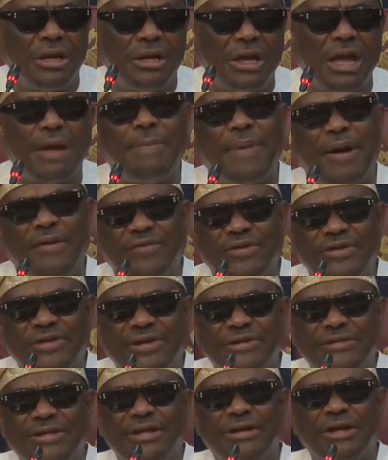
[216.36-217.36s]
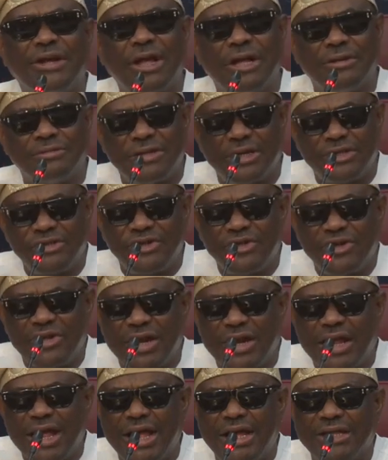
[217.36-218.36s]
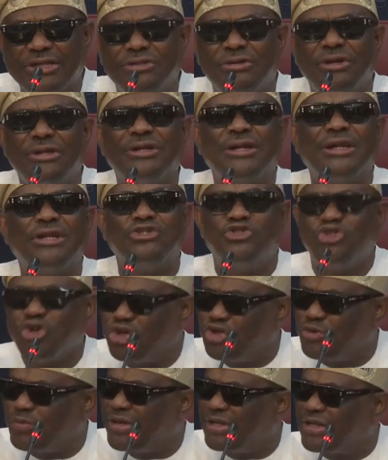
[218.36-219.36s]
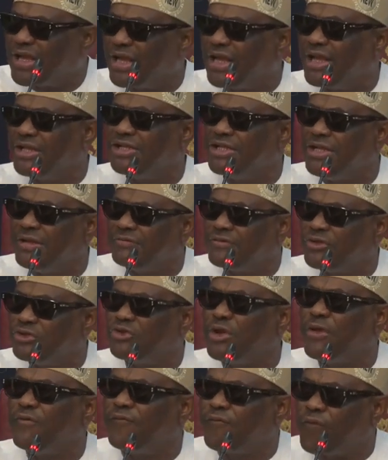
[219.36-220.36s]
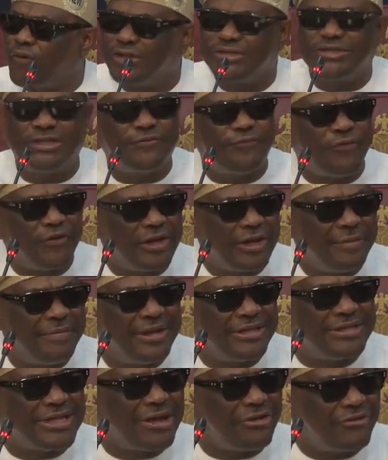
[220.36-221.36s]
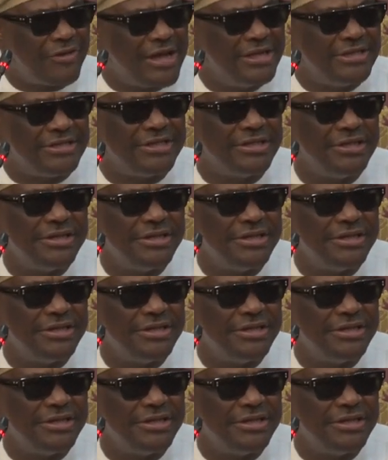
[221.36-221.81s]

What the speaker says: Apart from that, the counter general has another judgment against EFCC to enforce its fundamental right.